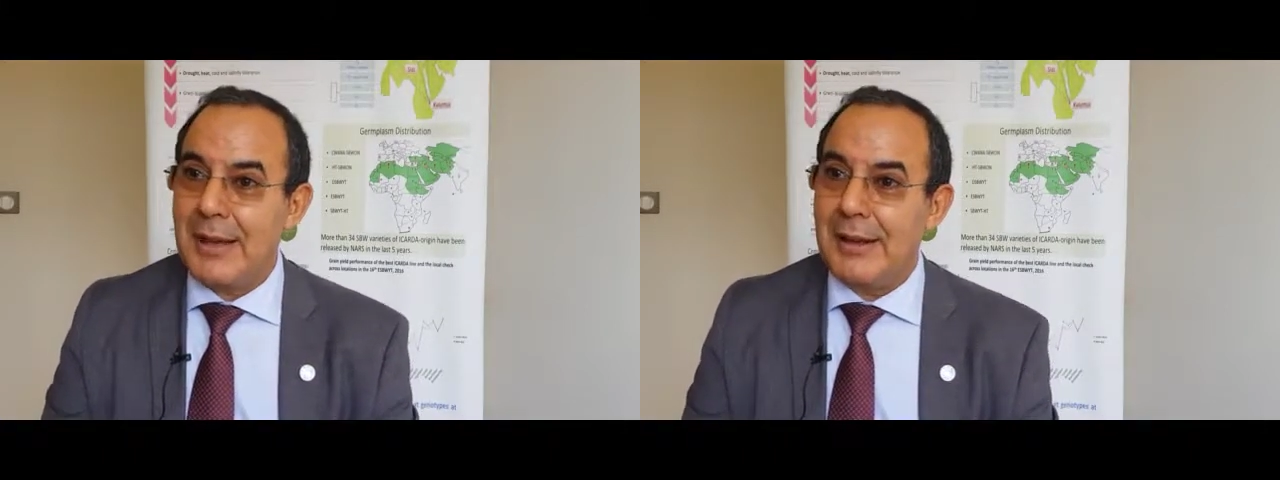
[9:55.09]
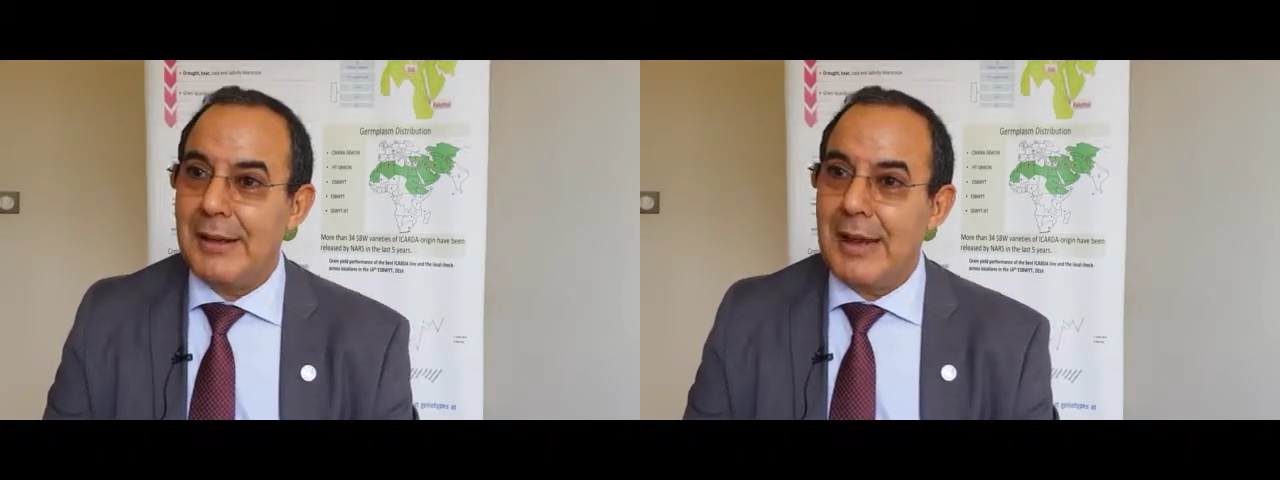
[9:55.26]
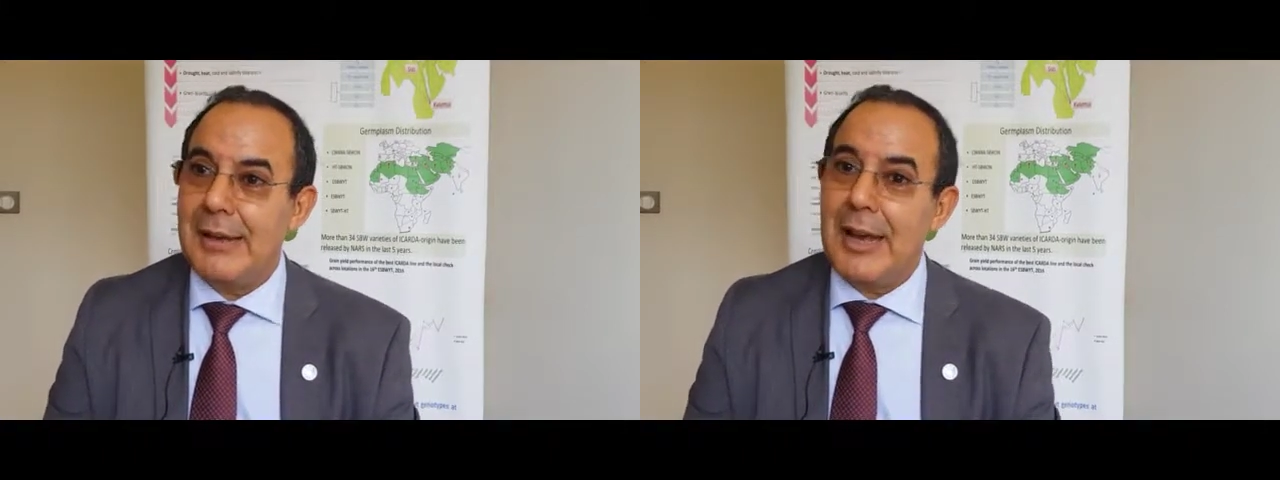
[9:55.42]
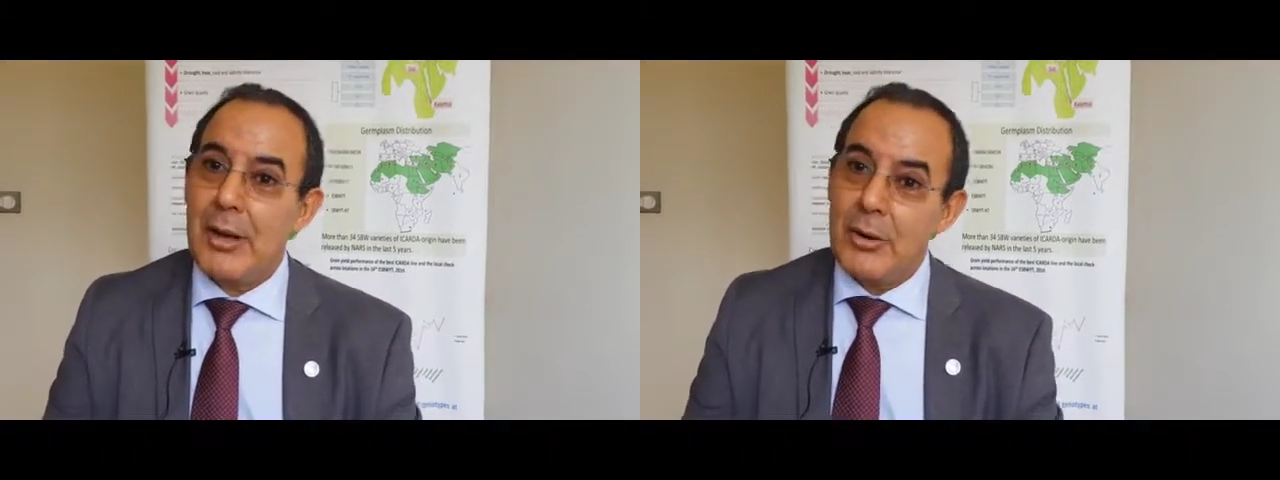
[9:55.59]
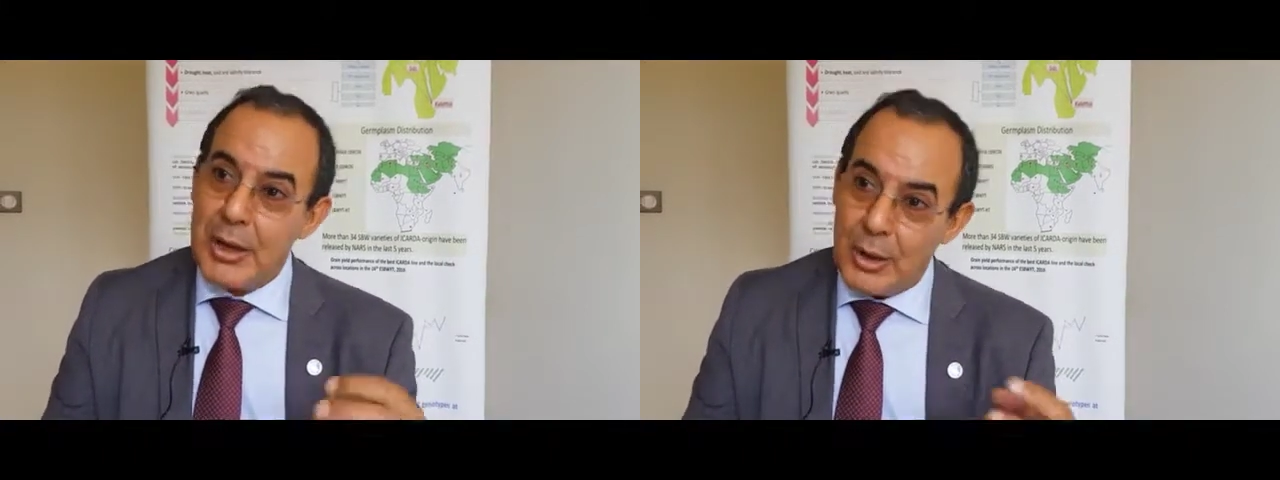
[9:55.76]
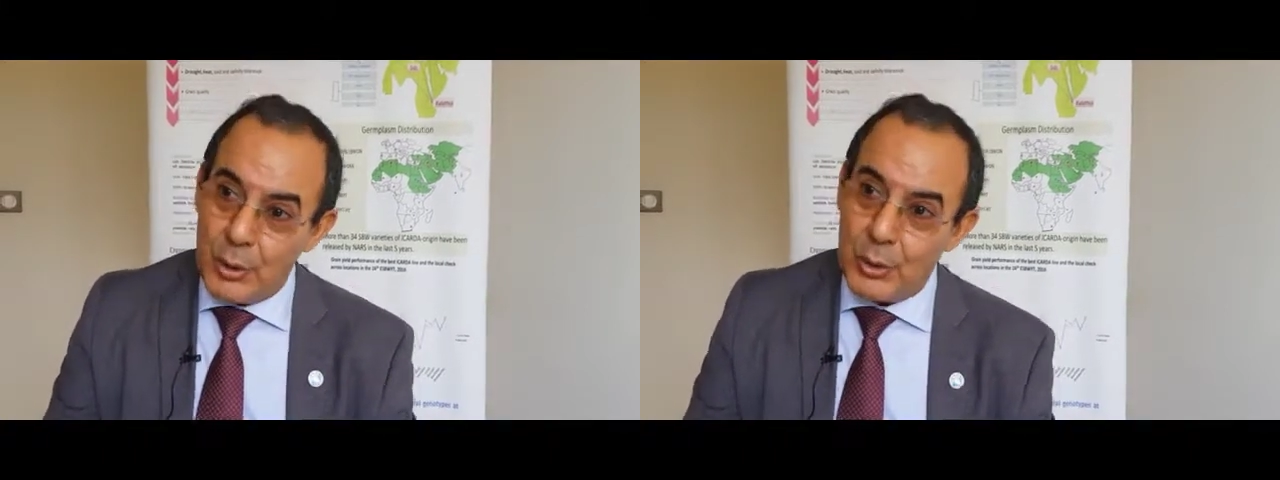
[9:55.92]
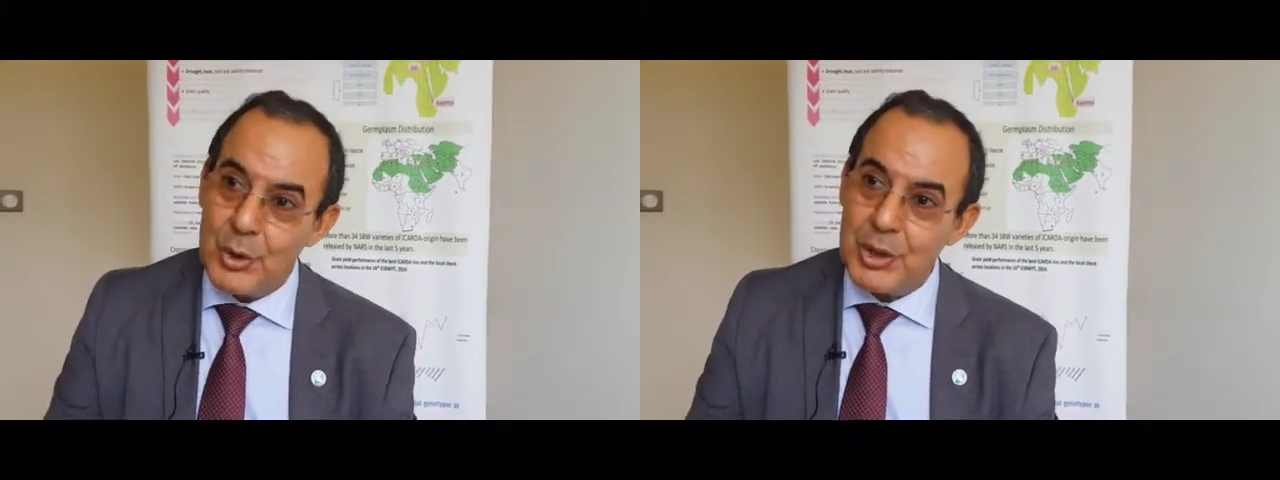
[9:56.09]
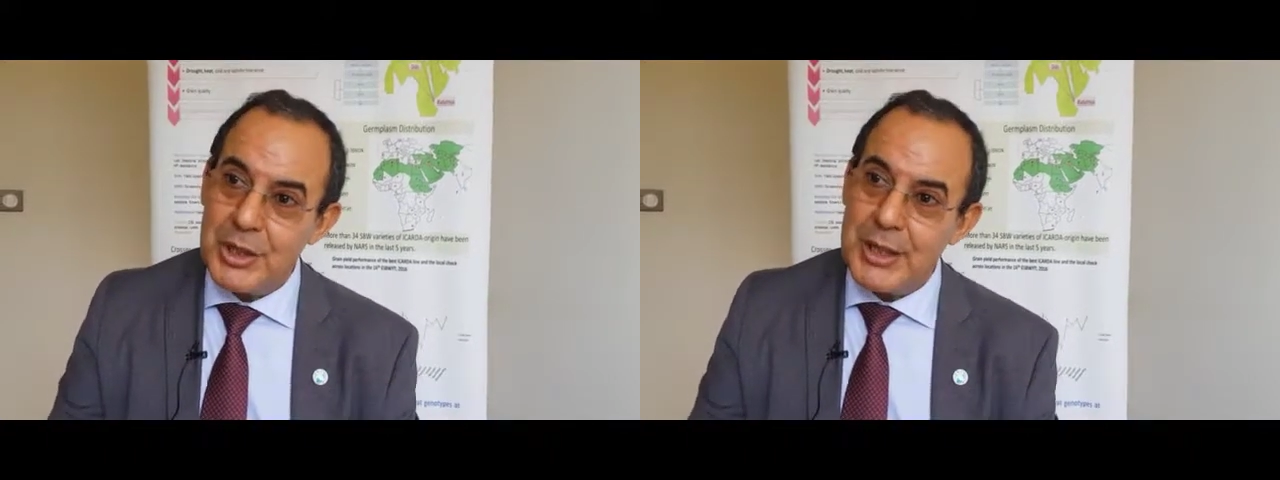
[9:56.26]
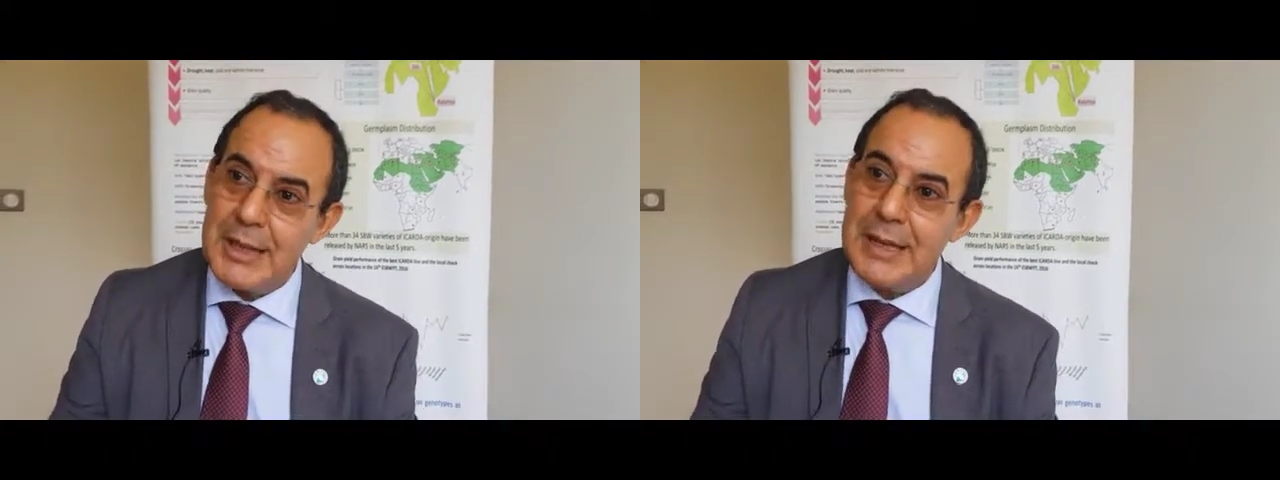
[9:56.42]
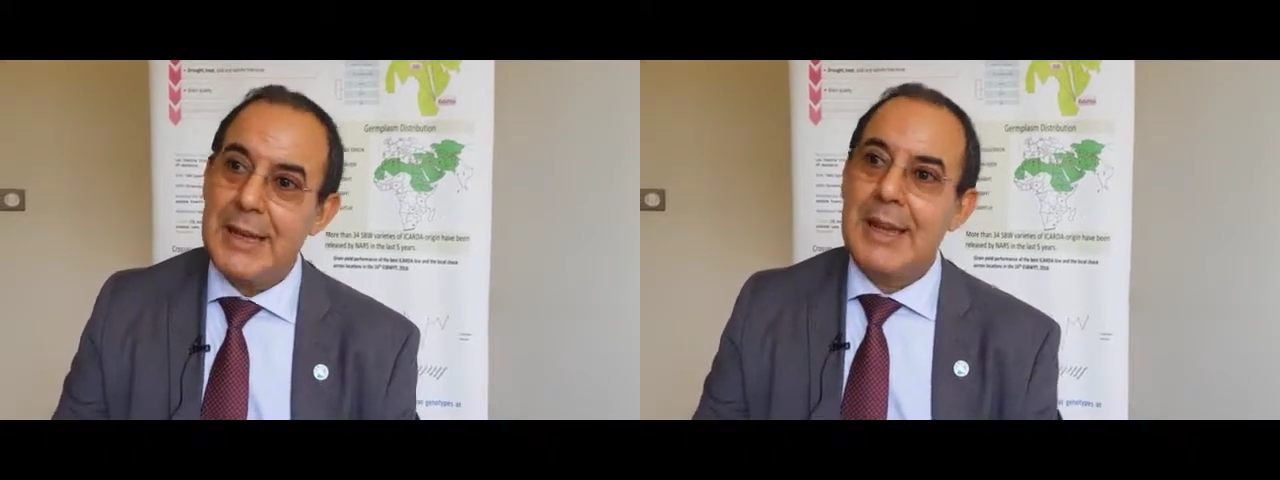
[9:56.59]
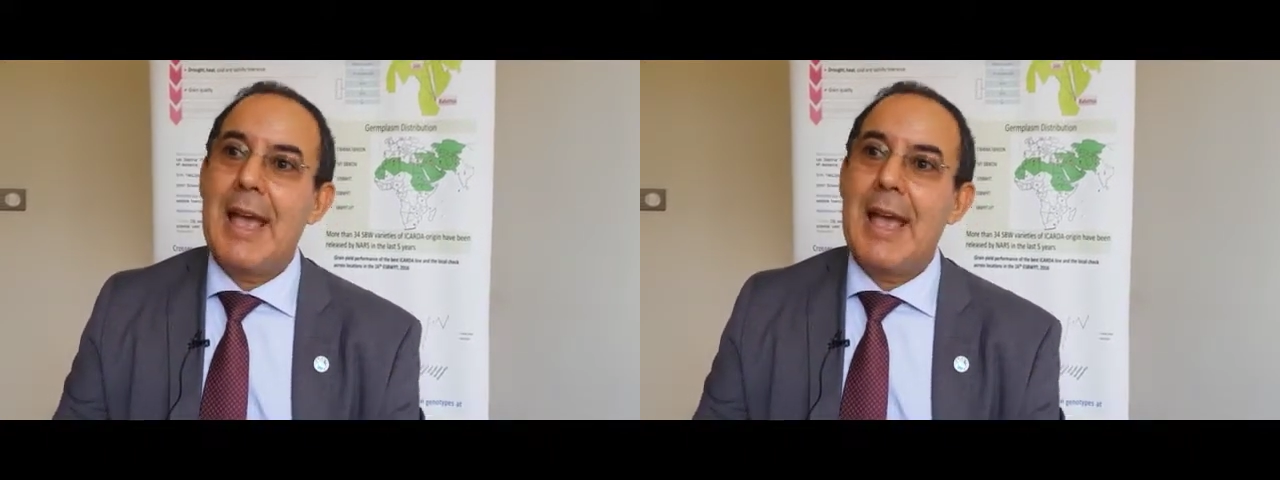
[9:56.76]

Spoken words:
And agroecology